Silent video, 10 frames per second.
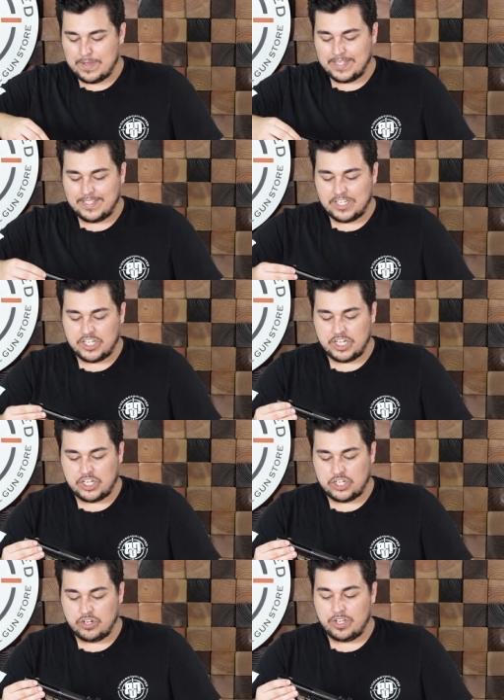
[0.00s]
BCG
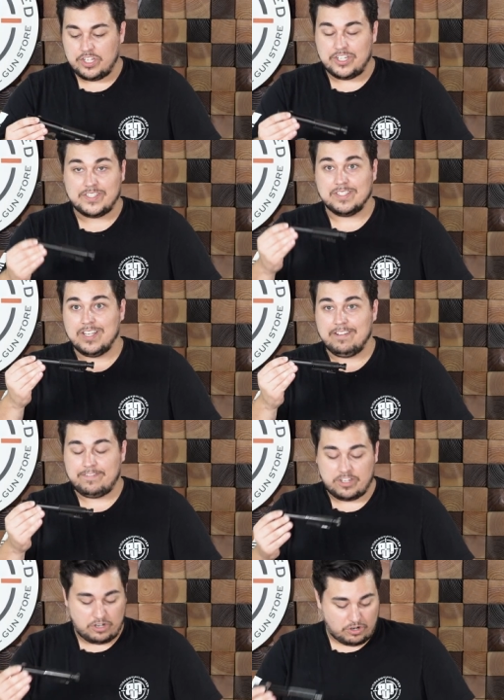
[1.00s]
should just
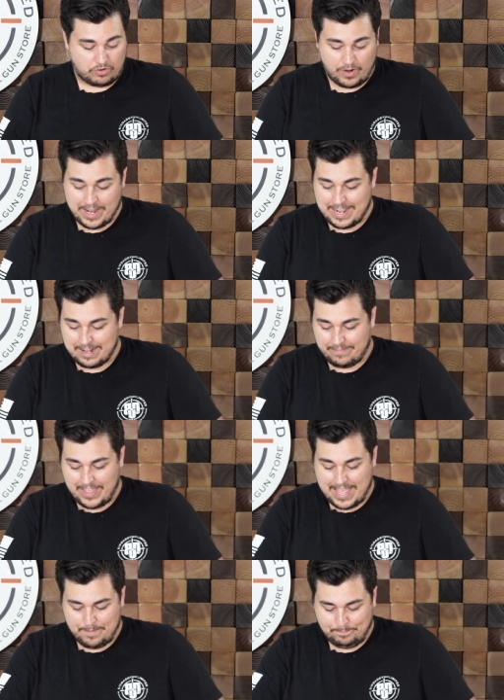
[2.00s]
lift right out of
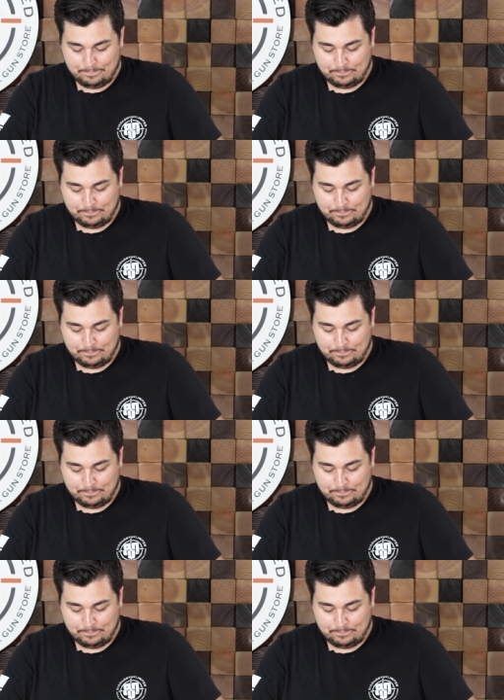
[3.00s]
that.